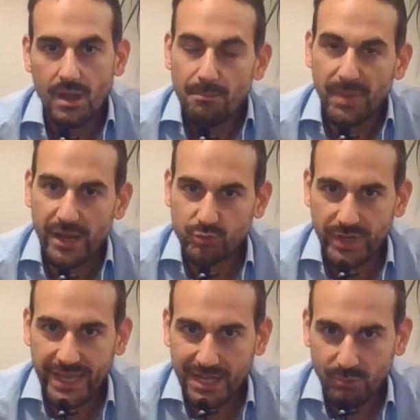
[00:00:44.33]
But as we're
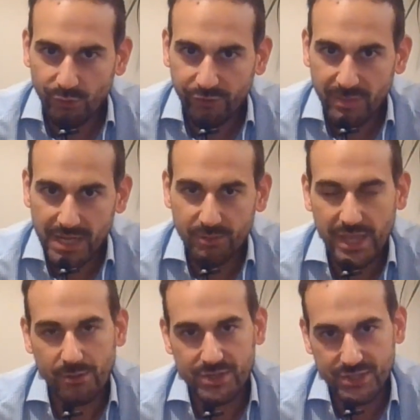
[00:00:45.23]
getting more familiar with
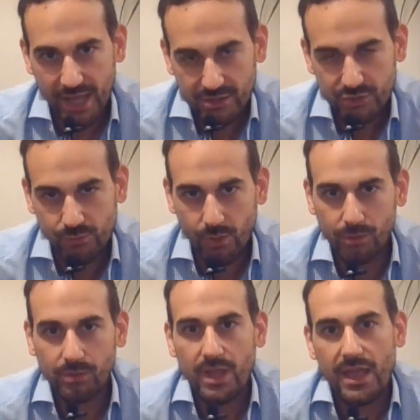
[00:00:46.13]
our sales
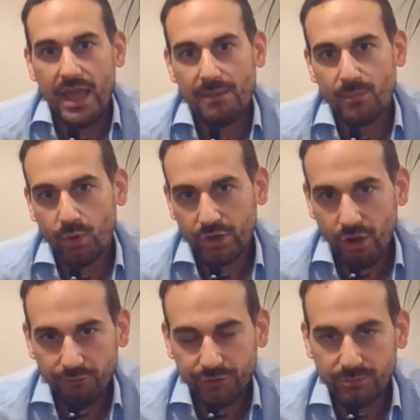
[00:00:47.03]
role and more
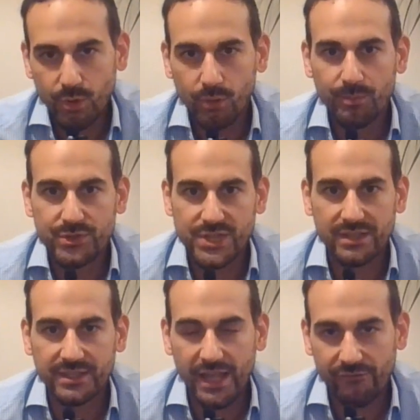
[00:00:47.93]
comfortable
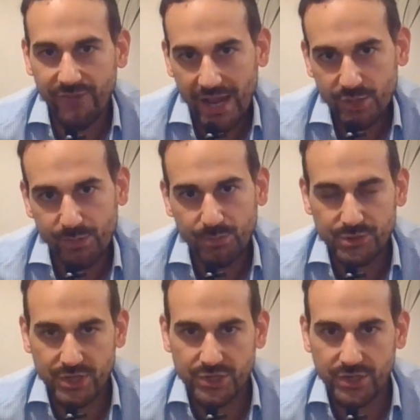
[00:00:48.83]
presenting our value
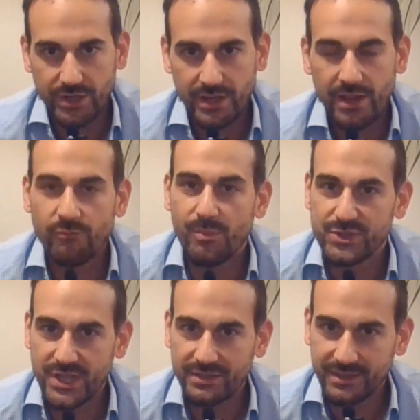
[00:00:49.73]
proposition and
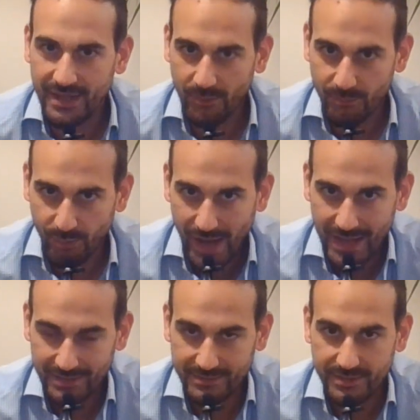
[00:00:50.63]
representing our
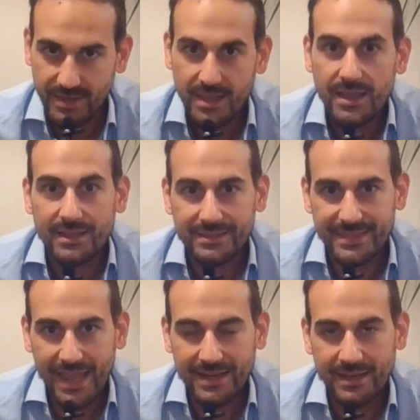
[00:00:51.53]
brand,
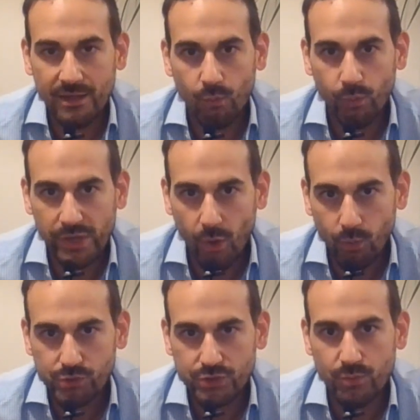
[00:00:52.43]
then we
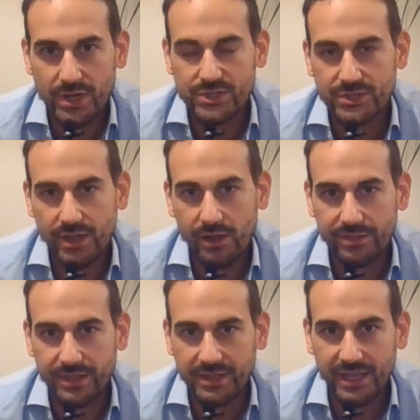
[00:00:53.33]
also want to start
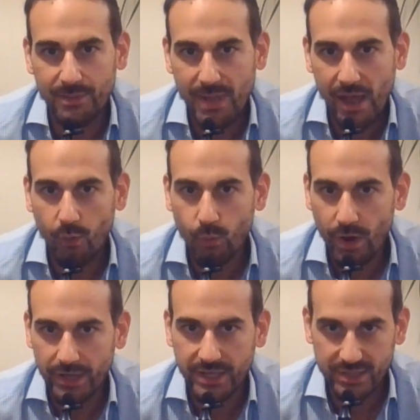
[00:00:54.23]
thinking about
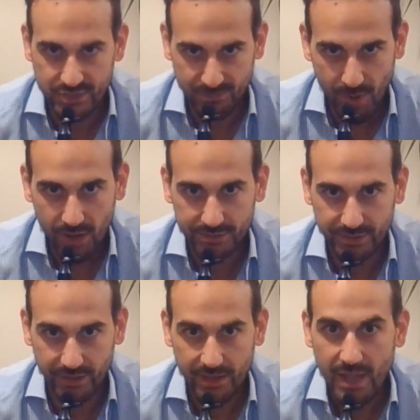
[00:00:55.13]
working
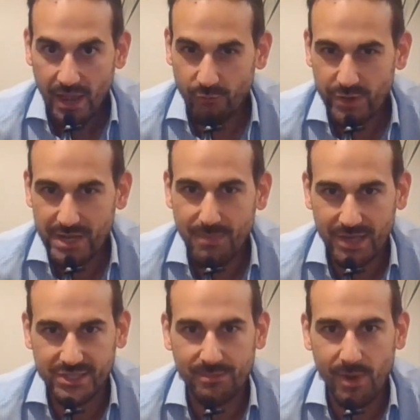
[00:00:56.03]
smarter and really
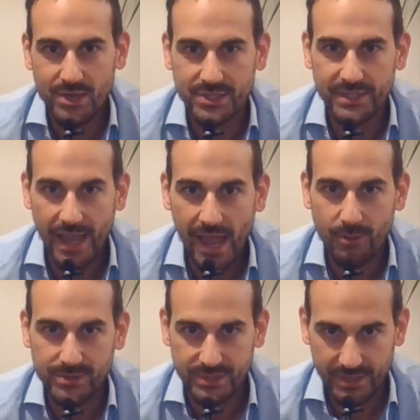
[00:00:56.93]
maximizing the
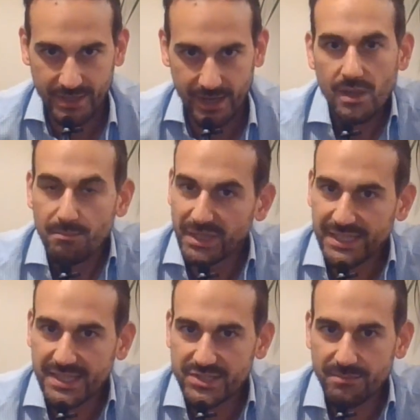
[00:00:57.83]
hours in the day. But
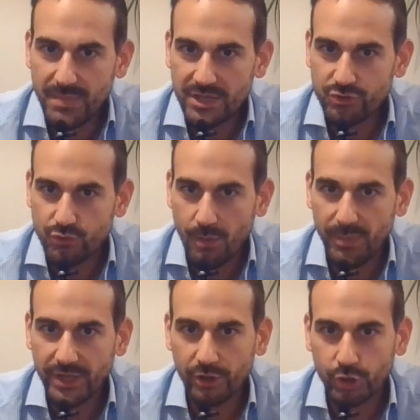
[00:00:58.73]
that doesn't mean
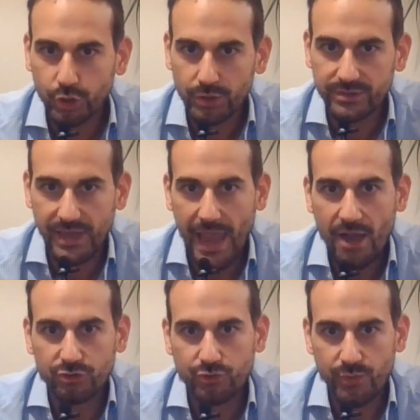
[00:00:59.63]
dropping our good
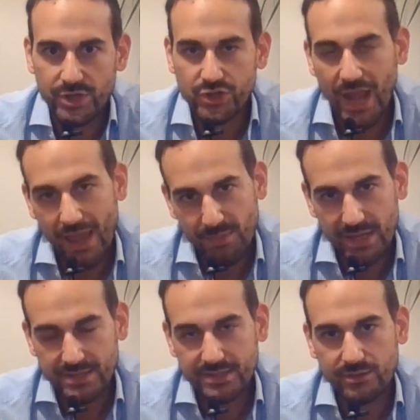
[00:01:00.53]
outreach
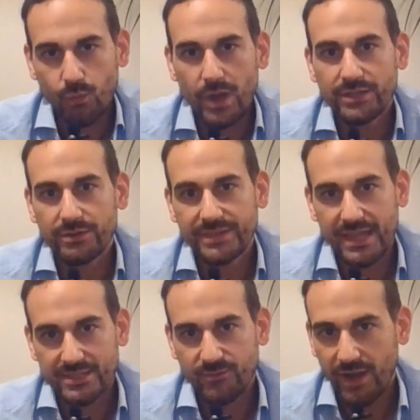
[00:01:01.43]
habits, whether
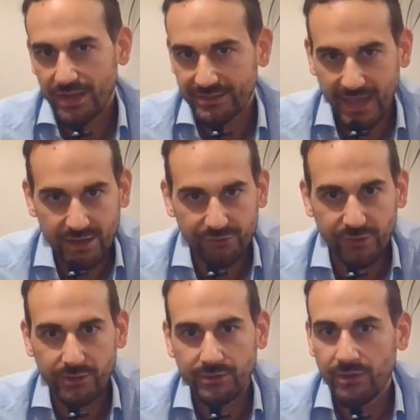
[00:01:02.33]
that's via
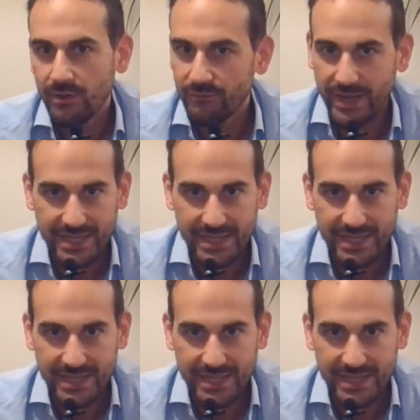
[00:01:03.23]
telephone, by